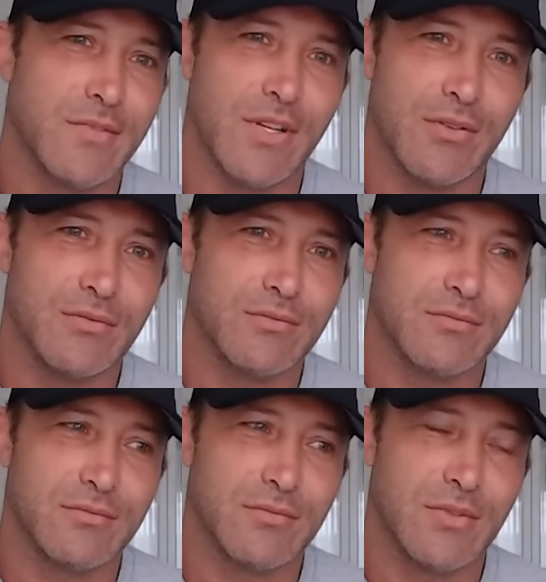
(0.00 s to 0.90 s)
you know,
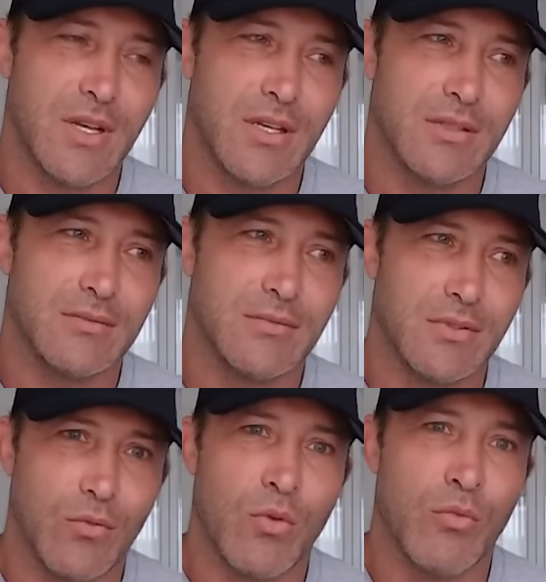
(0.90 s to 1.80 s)

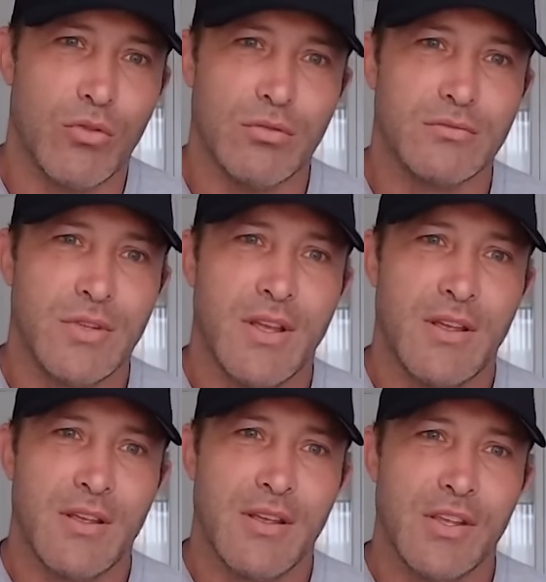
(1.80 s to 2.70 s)
a normal
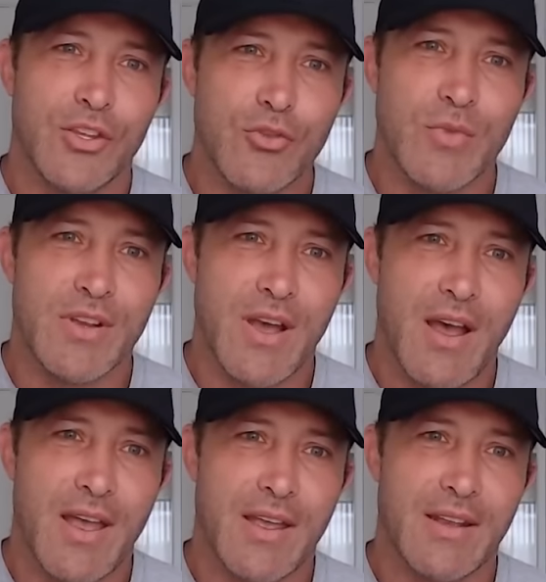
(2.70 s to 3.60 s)
human
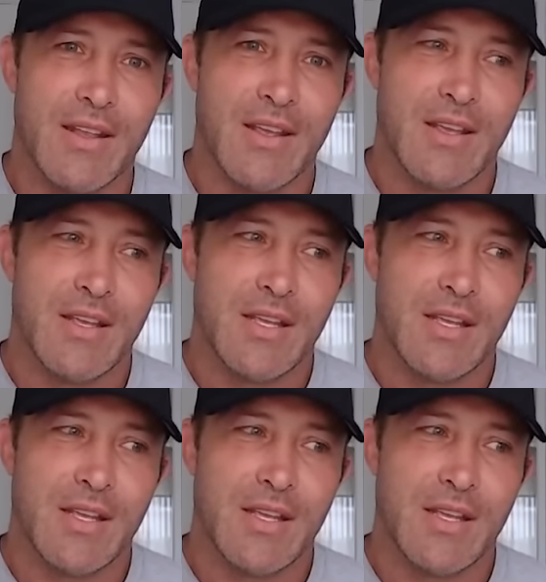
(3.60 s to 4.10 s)
diet,